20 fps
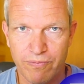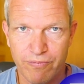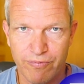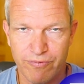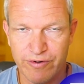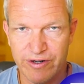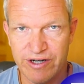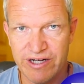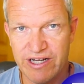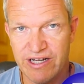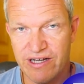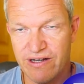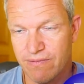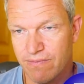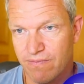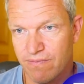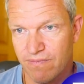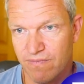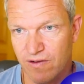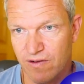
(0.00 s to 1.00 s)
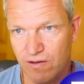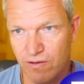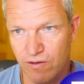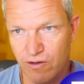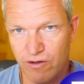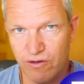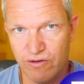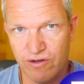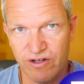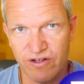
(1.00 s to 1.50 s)

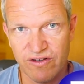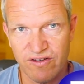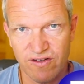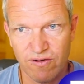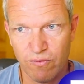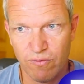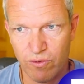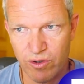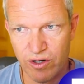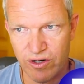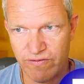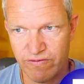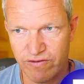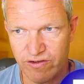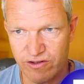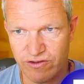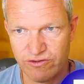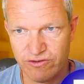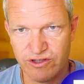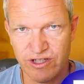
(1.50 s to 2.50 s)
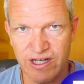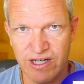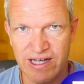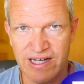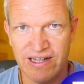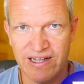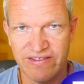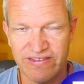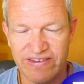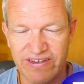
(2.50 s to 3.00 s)
pre-loaded workflows